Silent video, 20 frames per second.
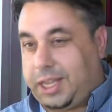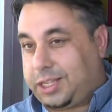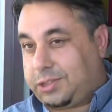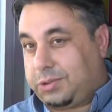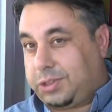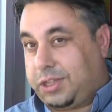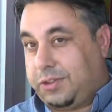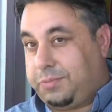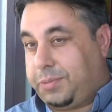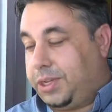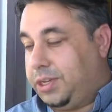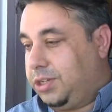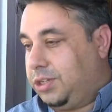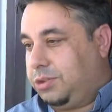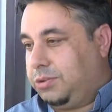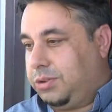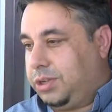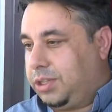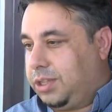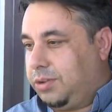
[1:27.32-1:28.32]
that's what they've been
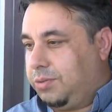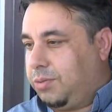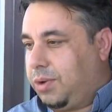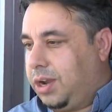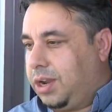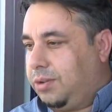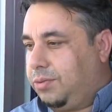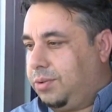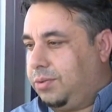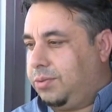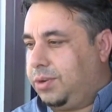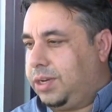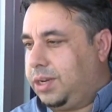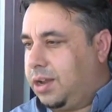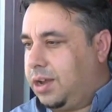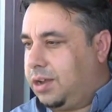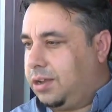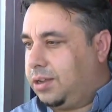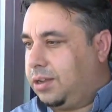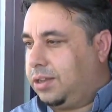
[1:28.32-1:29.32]
doing, then why would we
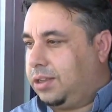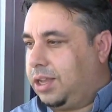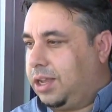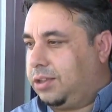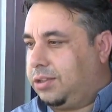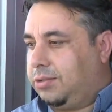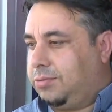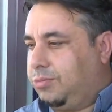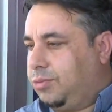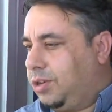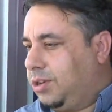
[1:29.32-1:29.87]
not allow them?